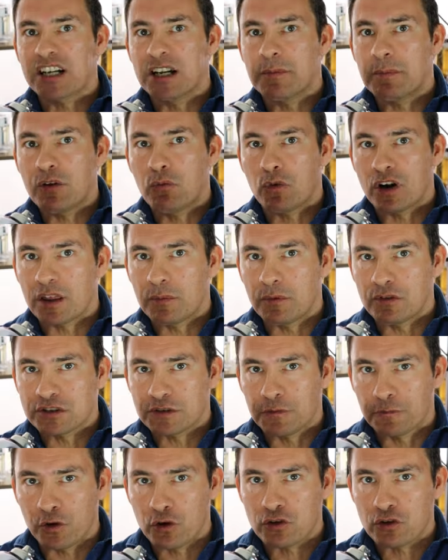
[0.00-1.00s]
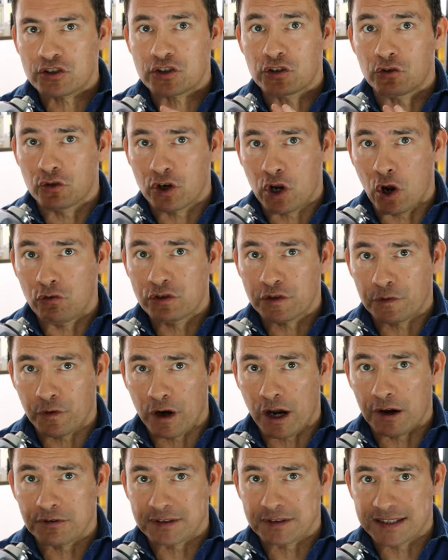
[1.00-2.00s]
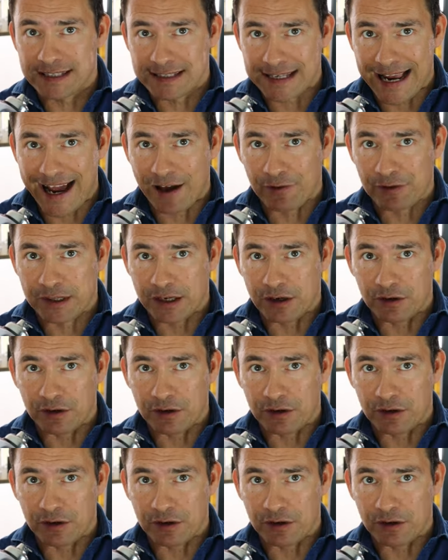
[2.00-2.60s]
gonna be one of the most versatile Coach fragrances out